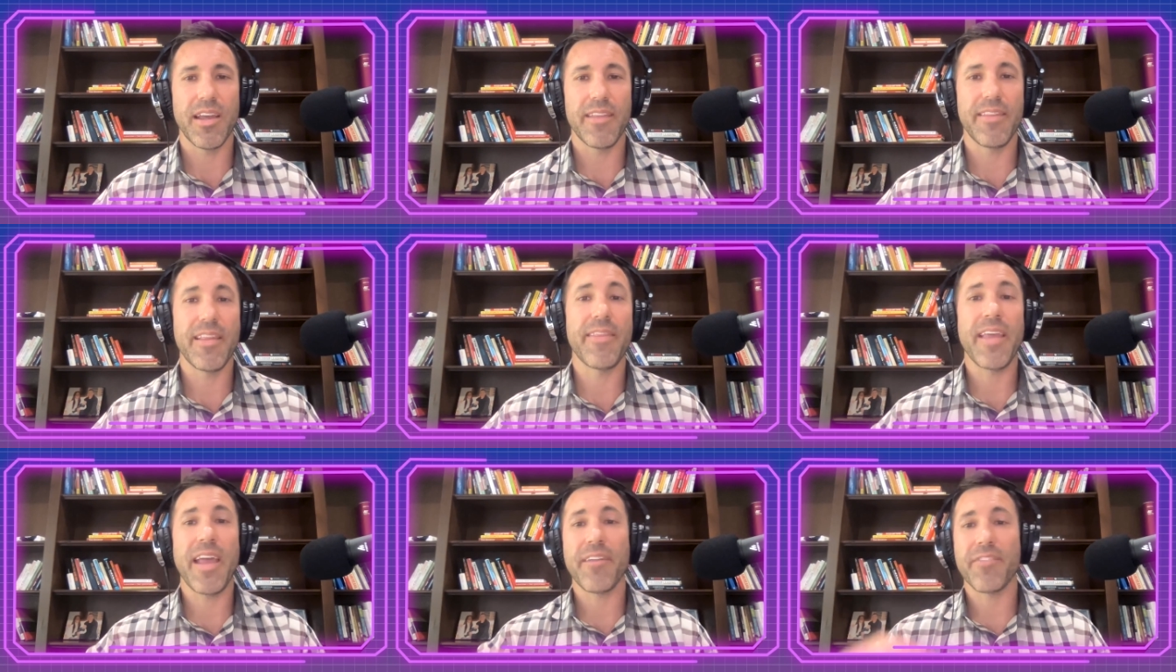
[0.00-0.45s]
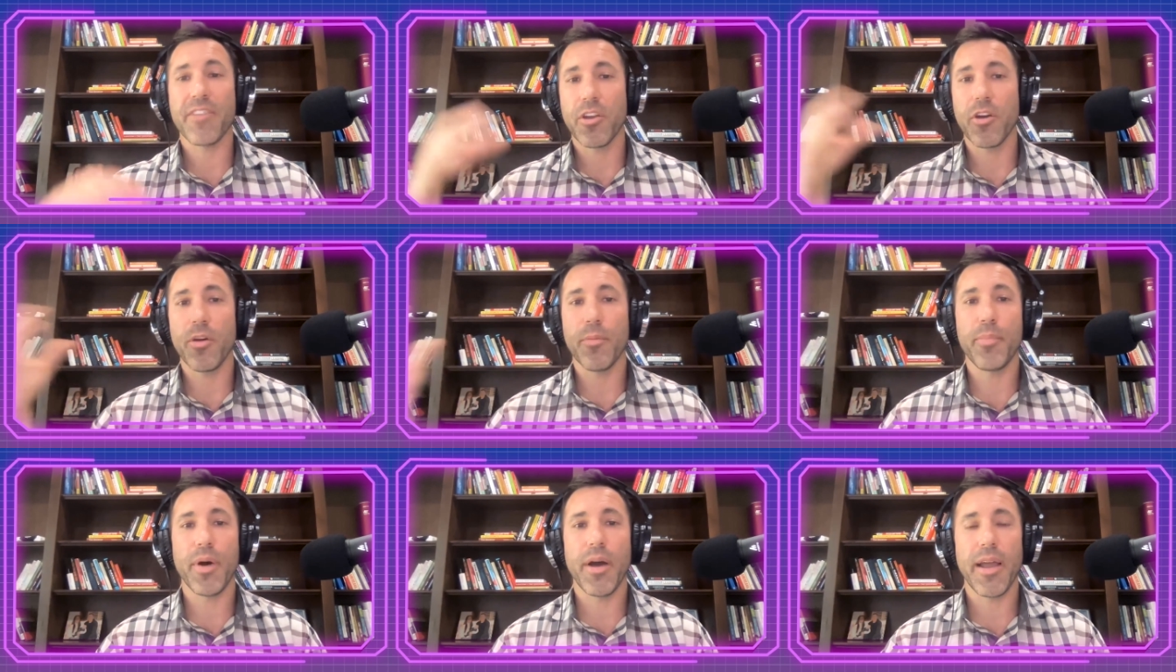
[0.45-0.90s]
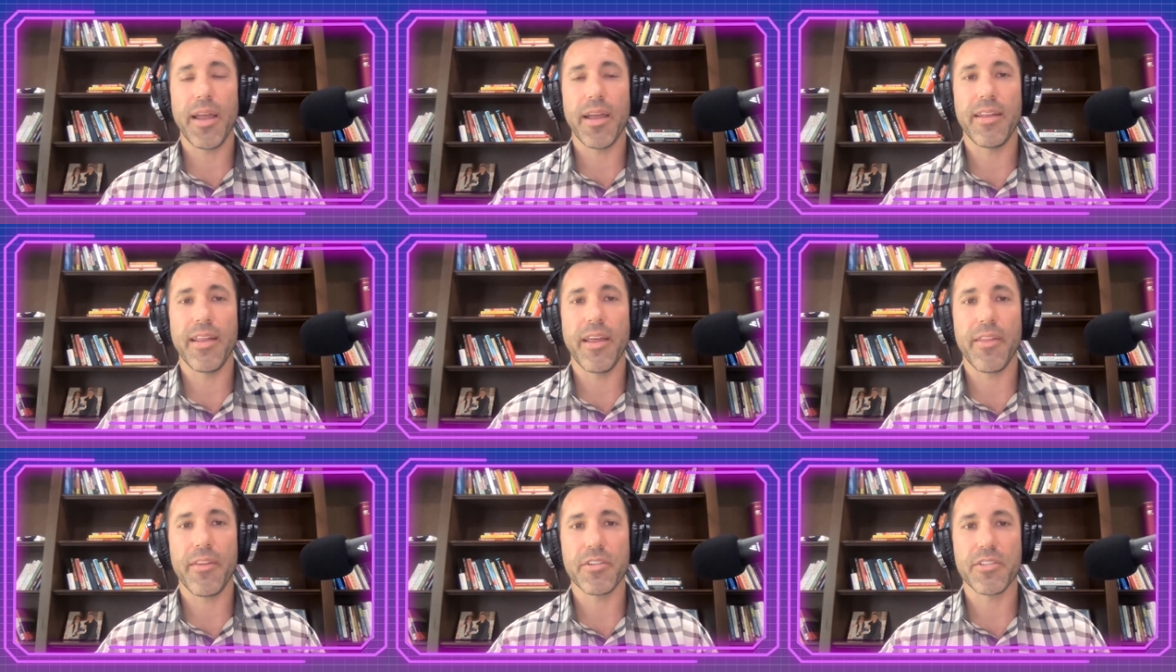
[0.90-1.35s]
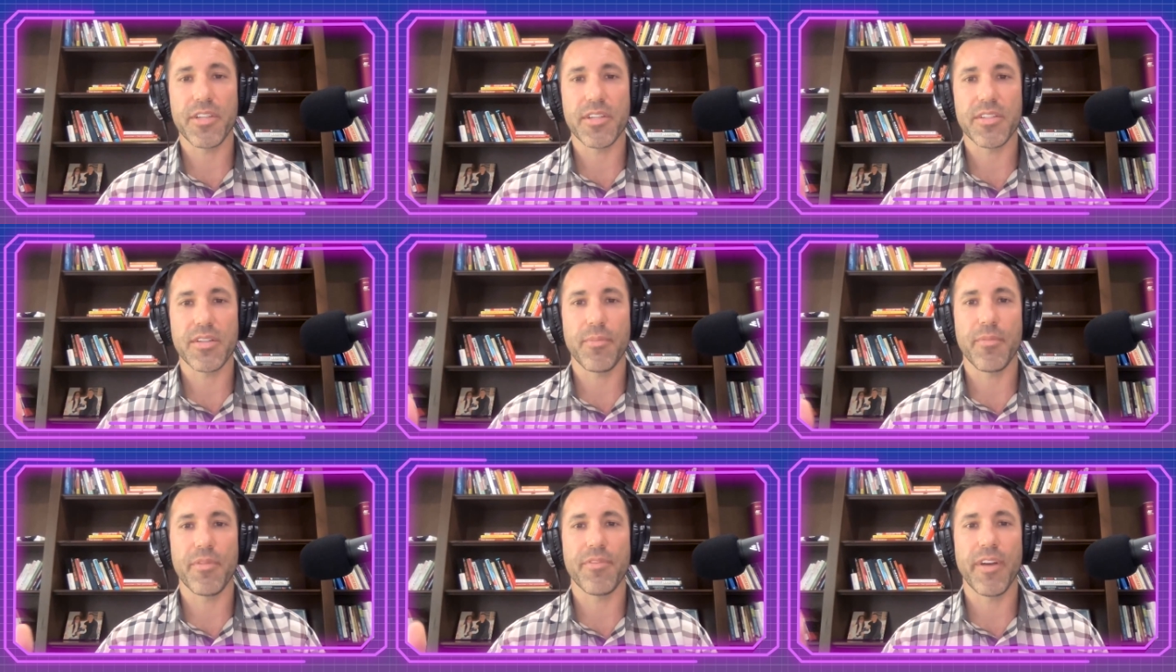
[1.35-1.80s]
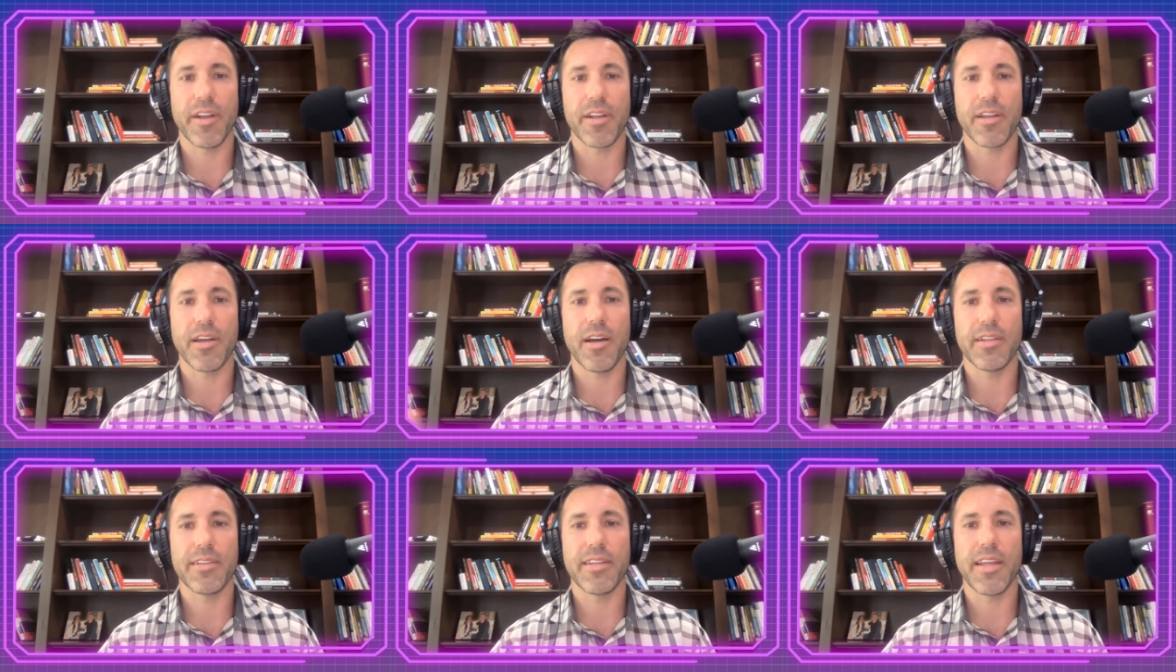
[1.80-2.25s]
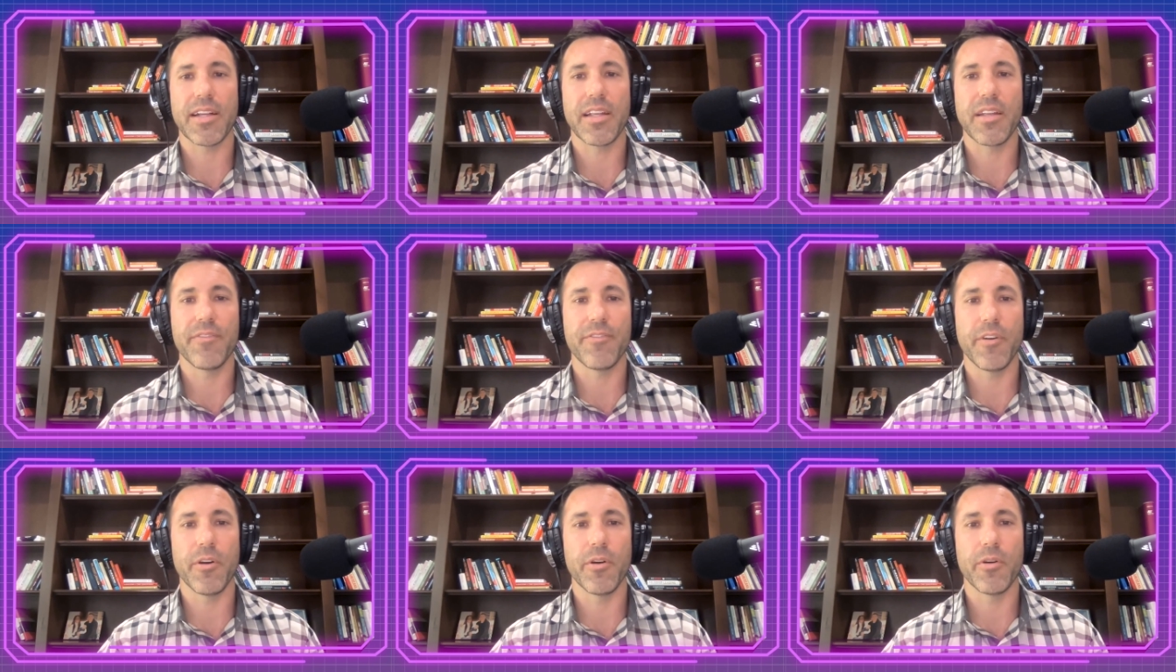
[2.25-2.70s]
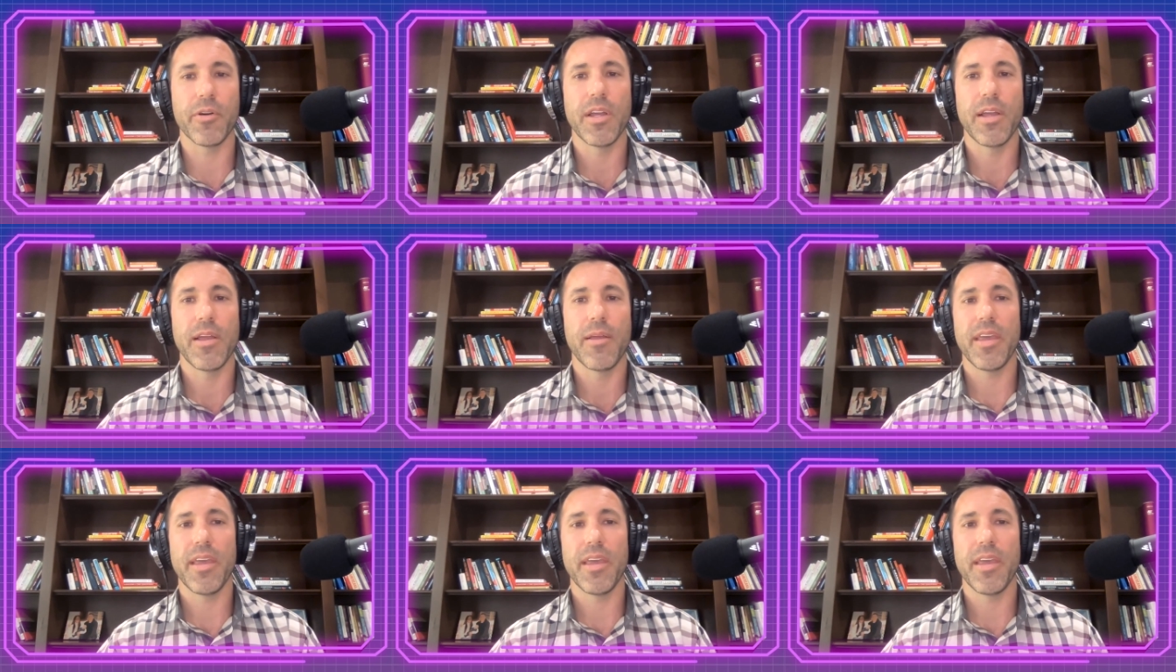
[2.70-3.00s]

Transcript: And then they have to go buy another system to find contact info.